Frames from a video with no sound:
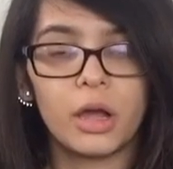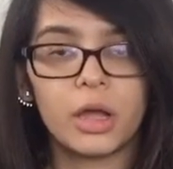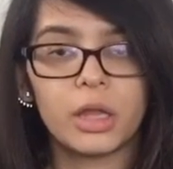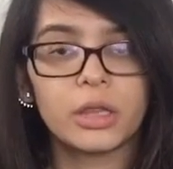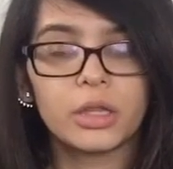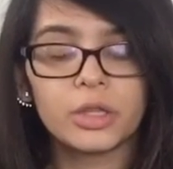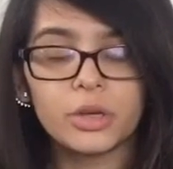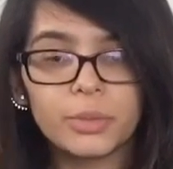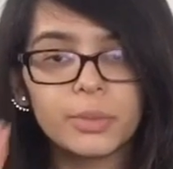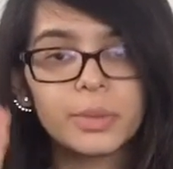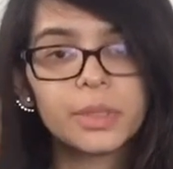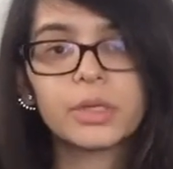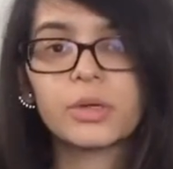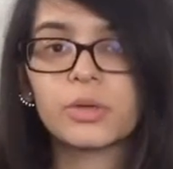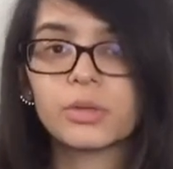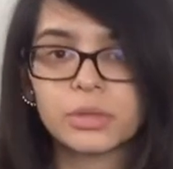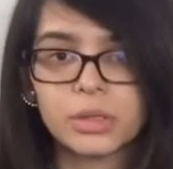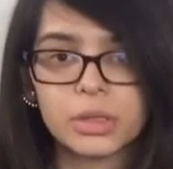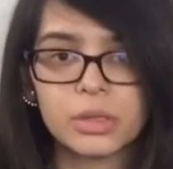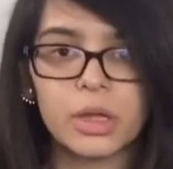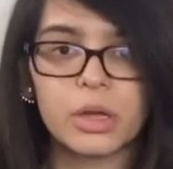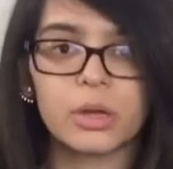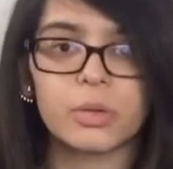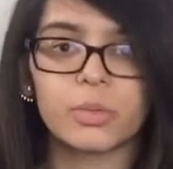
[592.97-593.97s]
little bit goes
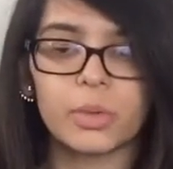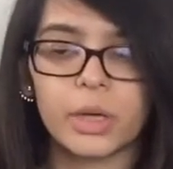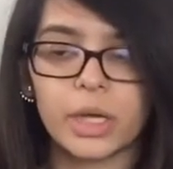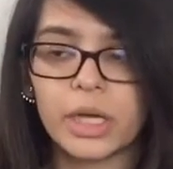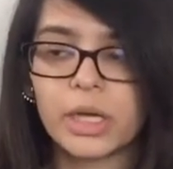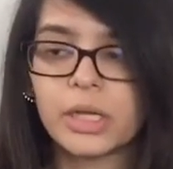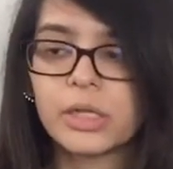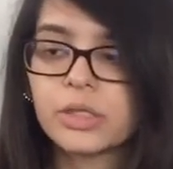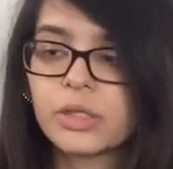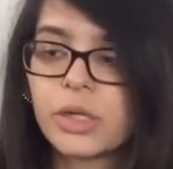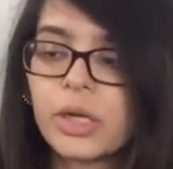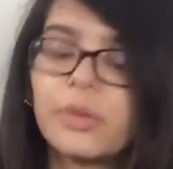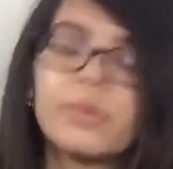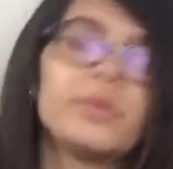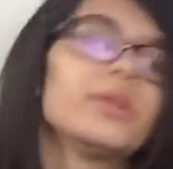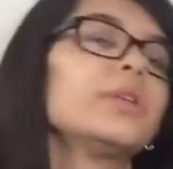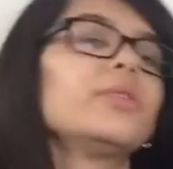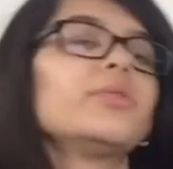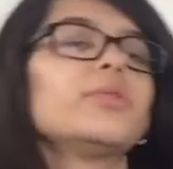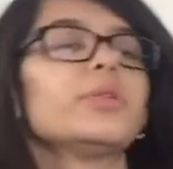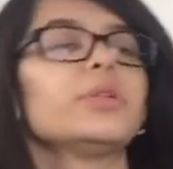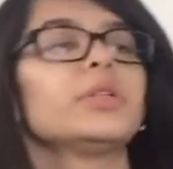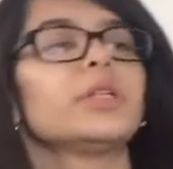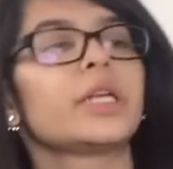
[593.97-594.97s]
a long way. So I
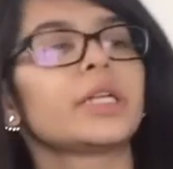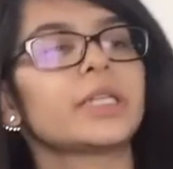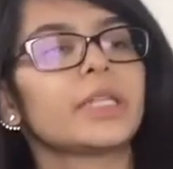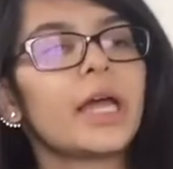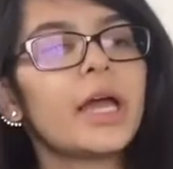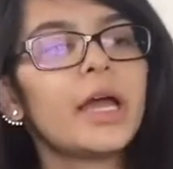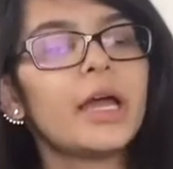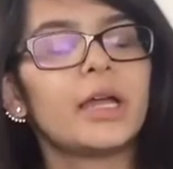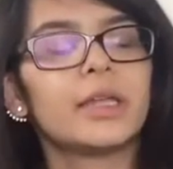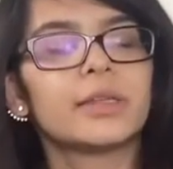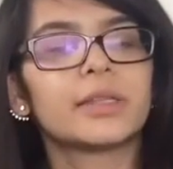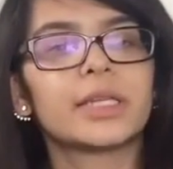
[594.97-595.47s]
really like that.